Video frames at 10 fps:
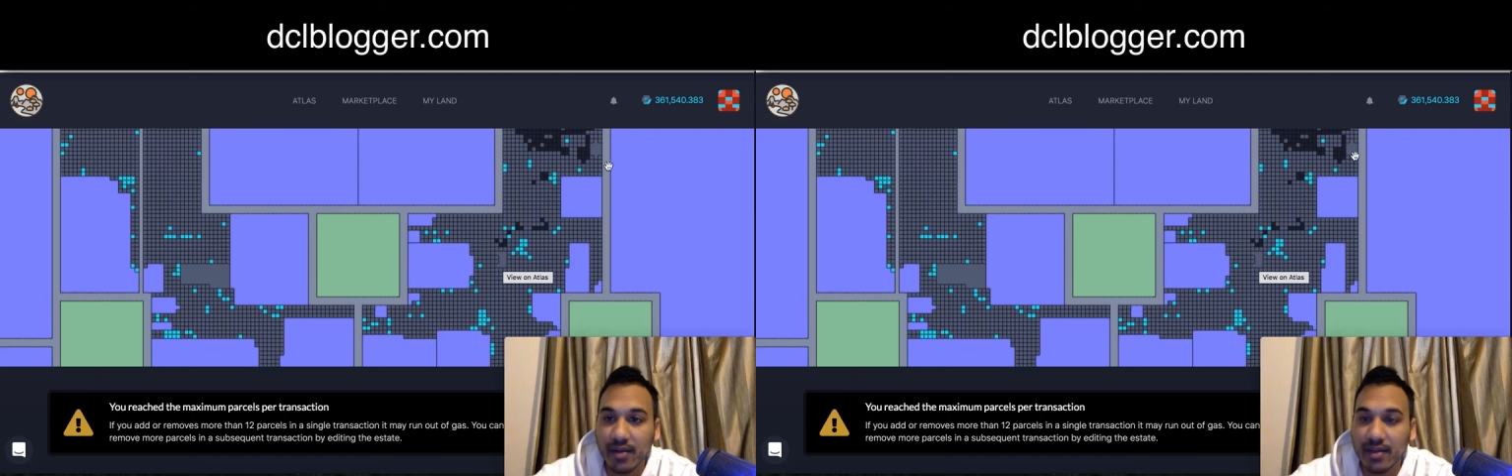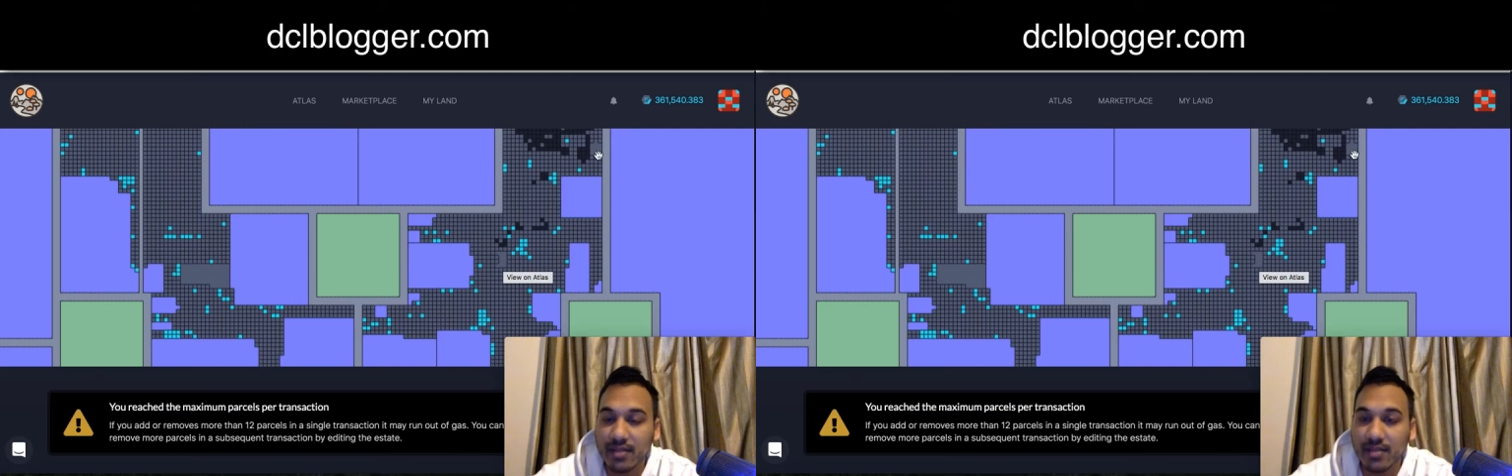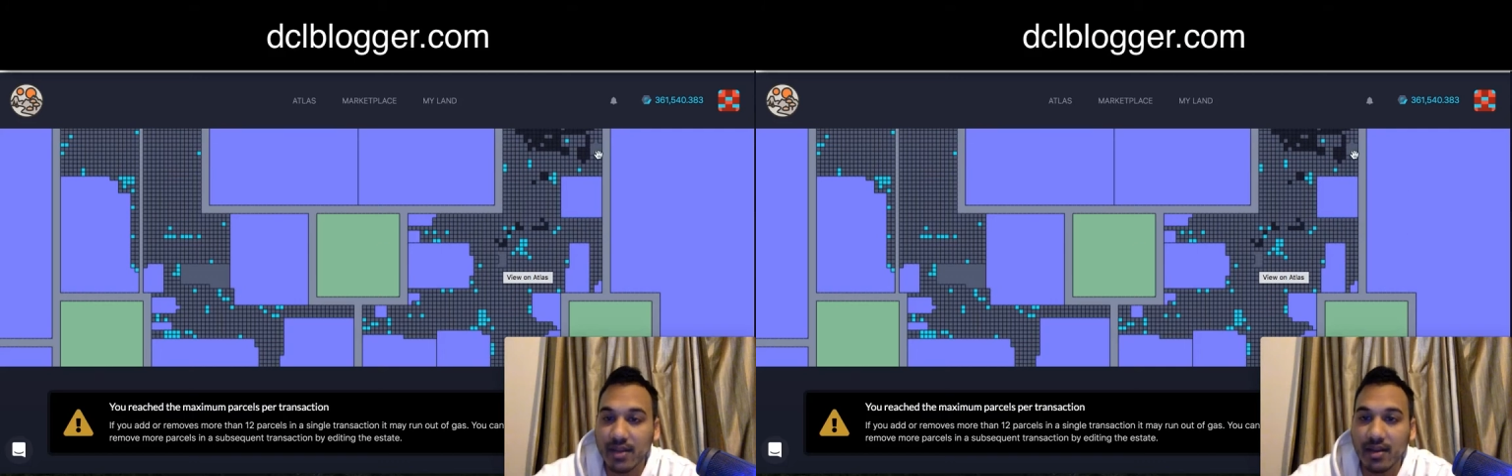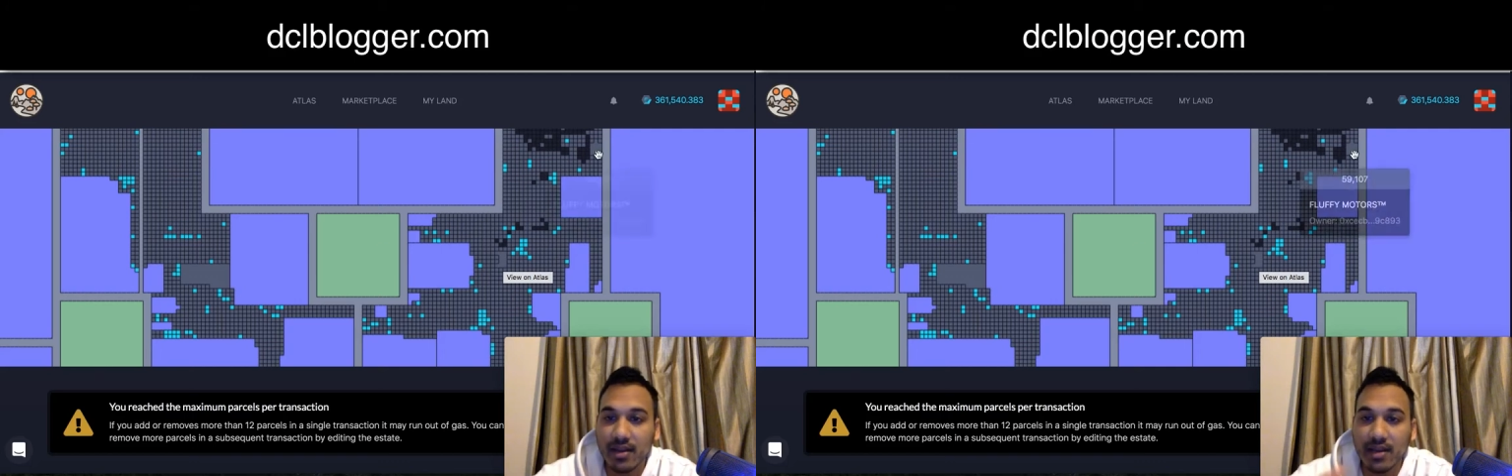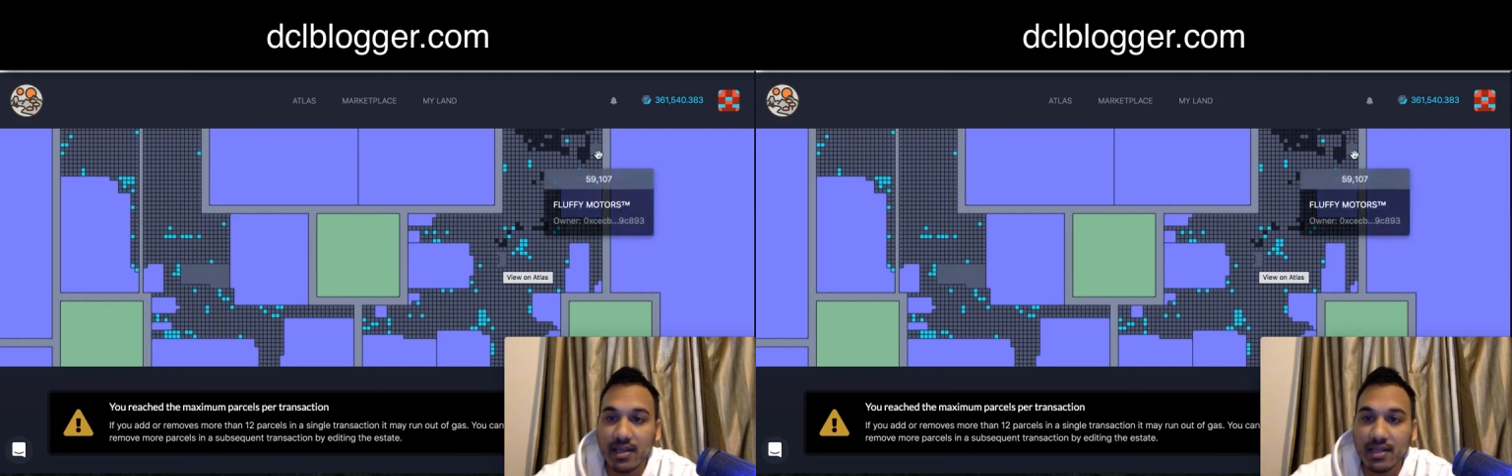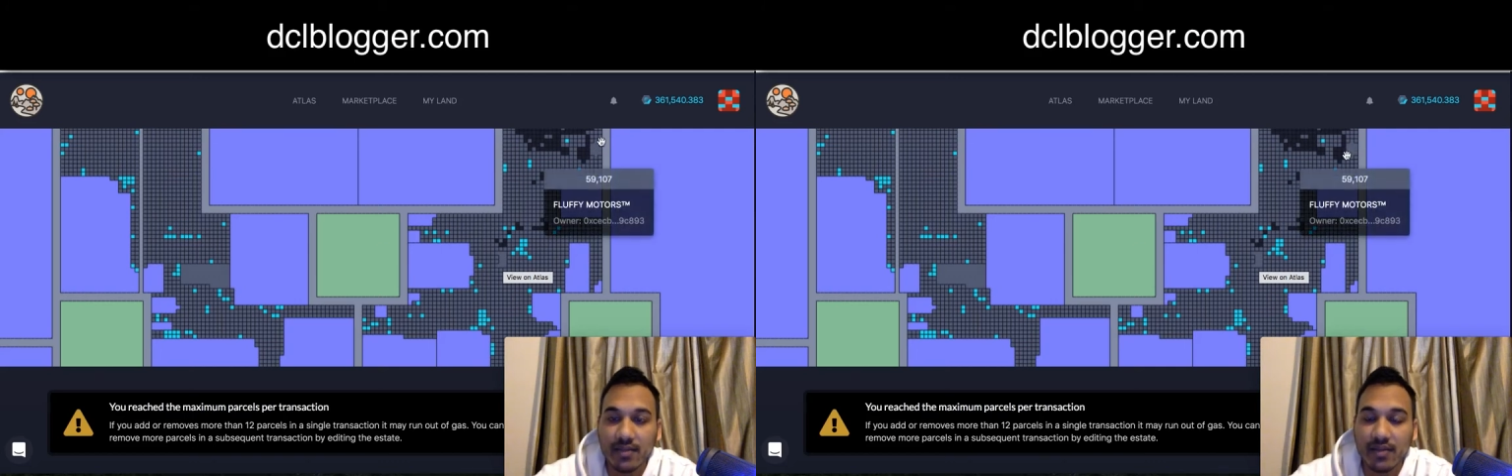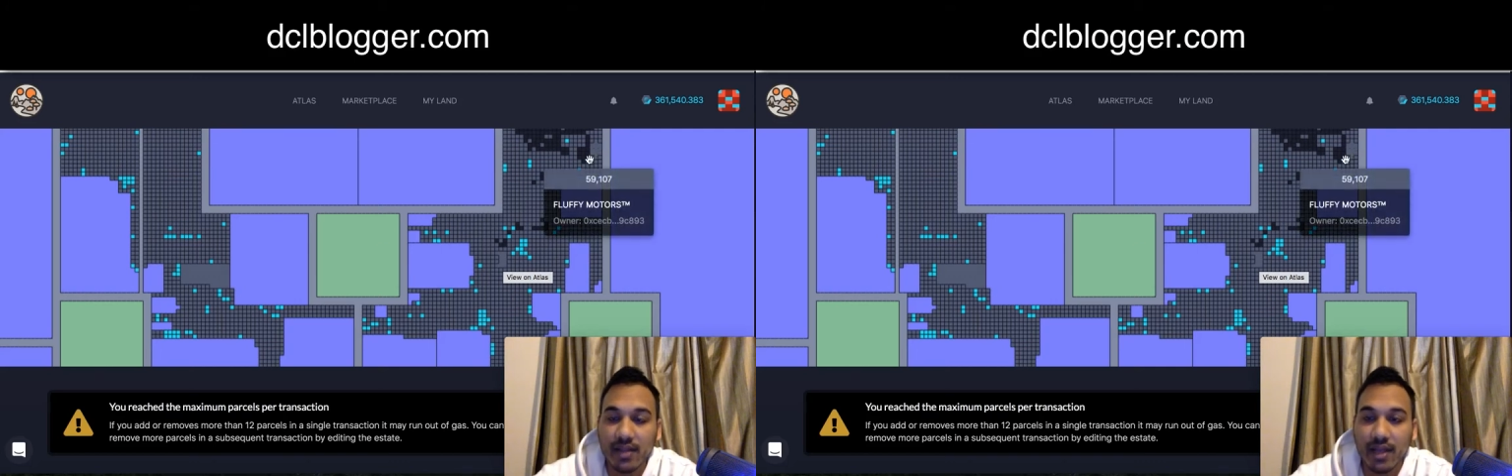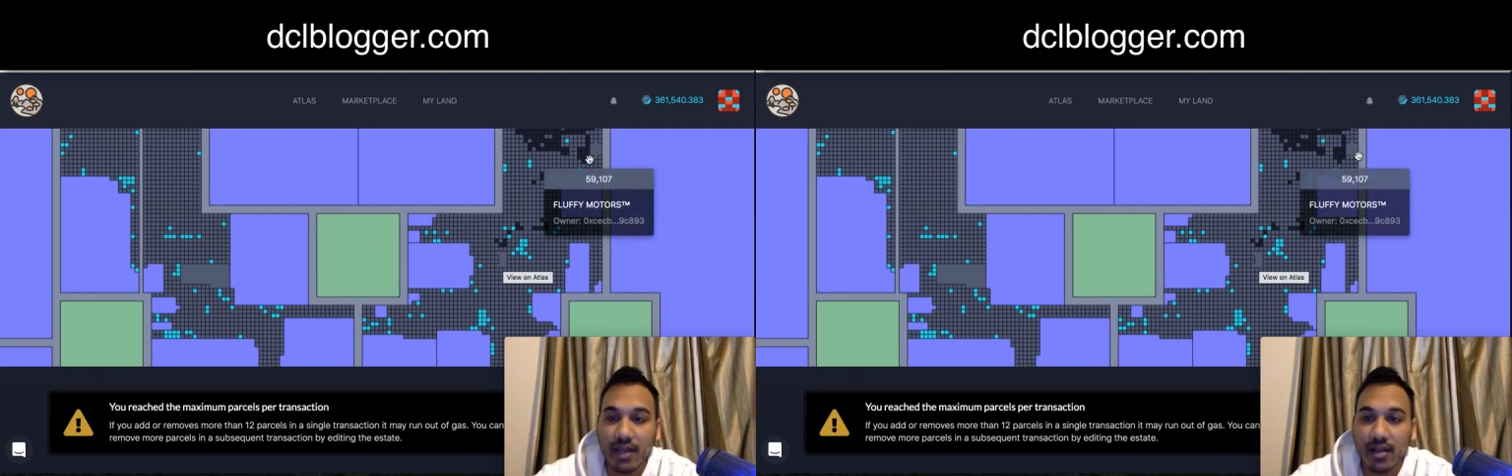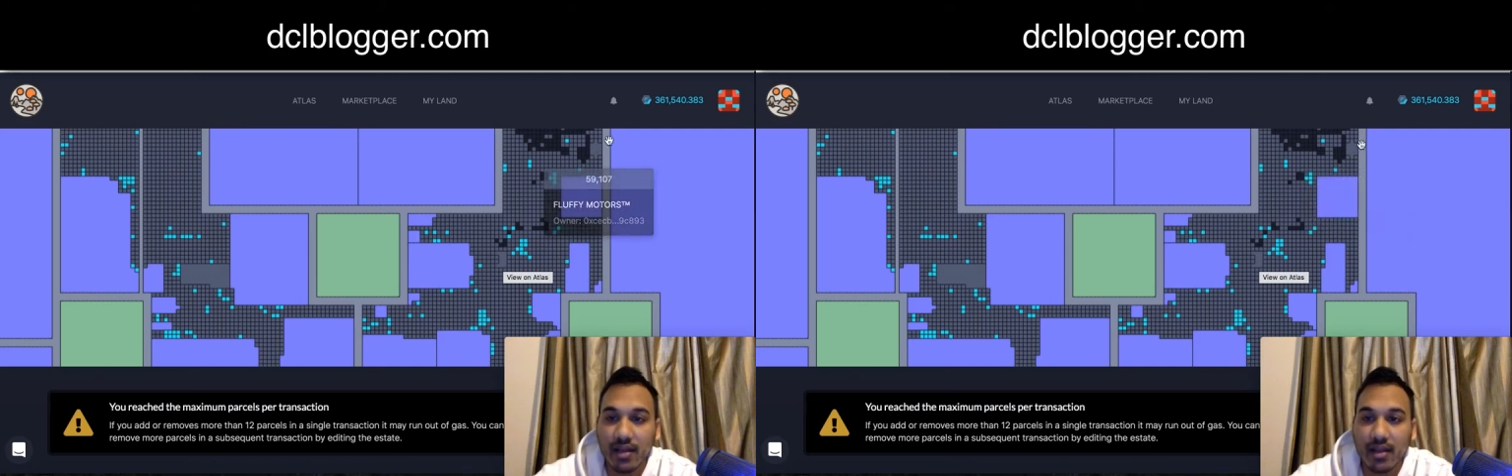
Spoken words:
Or this might sell for like,